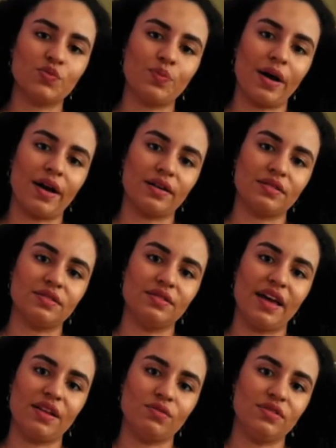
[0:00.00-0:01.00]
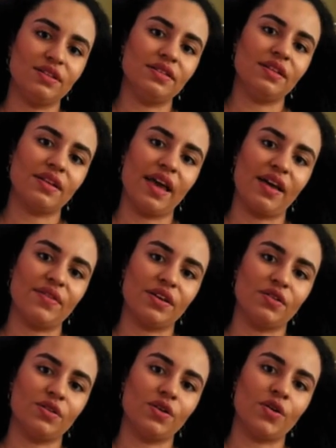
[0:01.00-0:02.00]
parts that you didn't have a
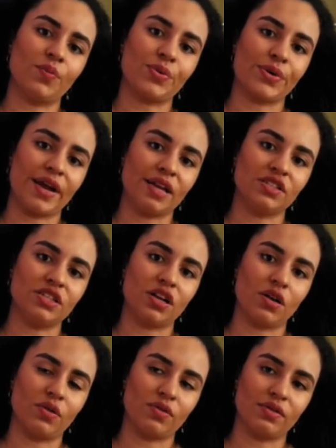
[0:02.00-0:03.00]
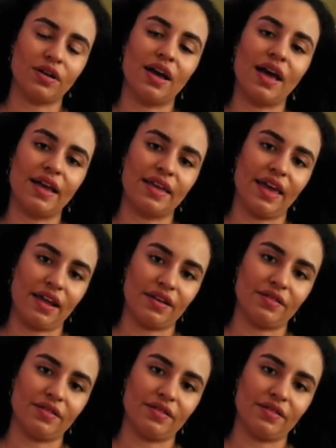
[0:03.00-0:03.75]
good comprehension on again.